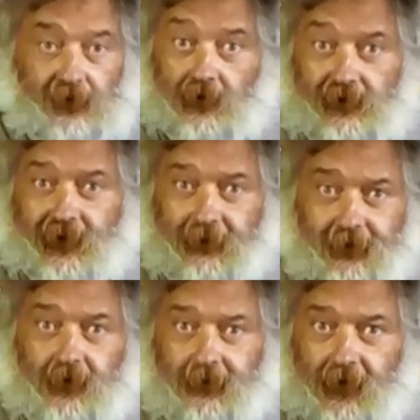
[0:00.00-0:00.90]
Does it
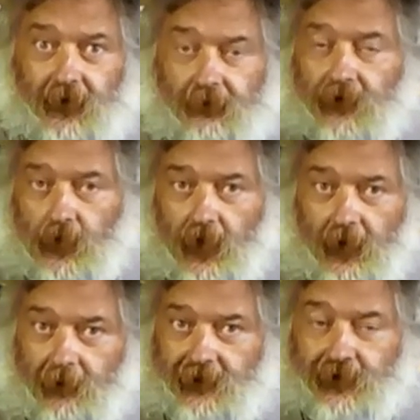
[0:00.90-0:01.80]
fulfill the
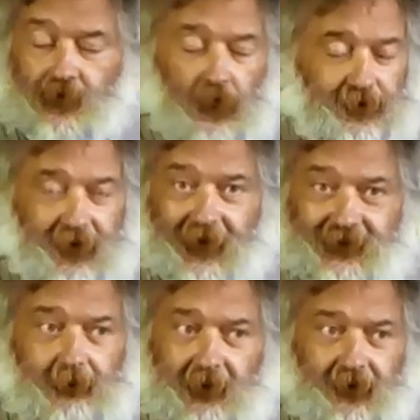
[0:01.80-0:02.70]
requirements? Not
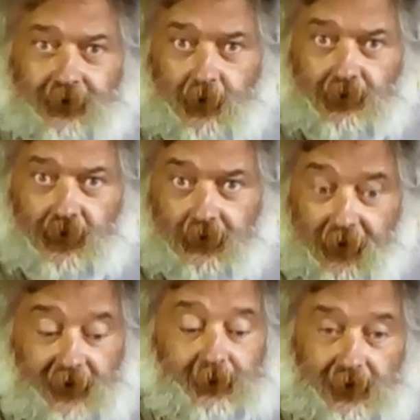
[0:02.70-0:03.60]
has it been through a proof
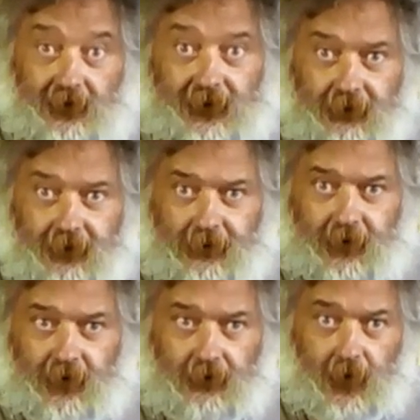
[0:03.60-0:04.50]
house, but does it
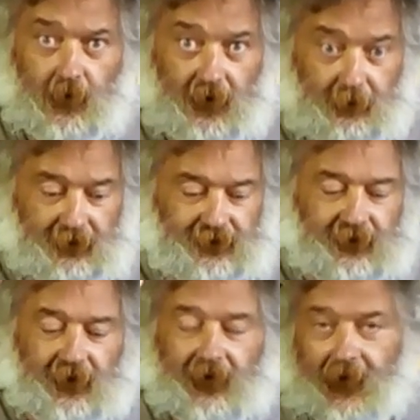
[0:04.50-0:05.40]
fulfill the requirements?
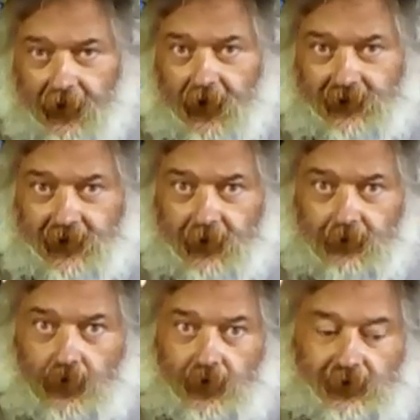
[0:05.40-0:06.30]
And lastly, of
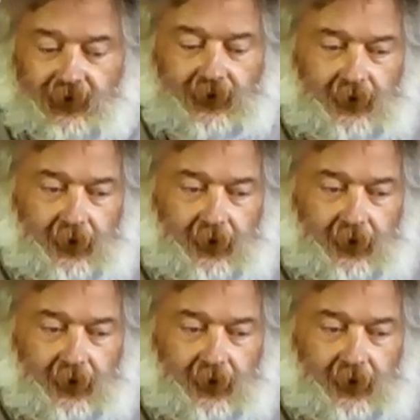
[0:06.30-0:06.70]
course,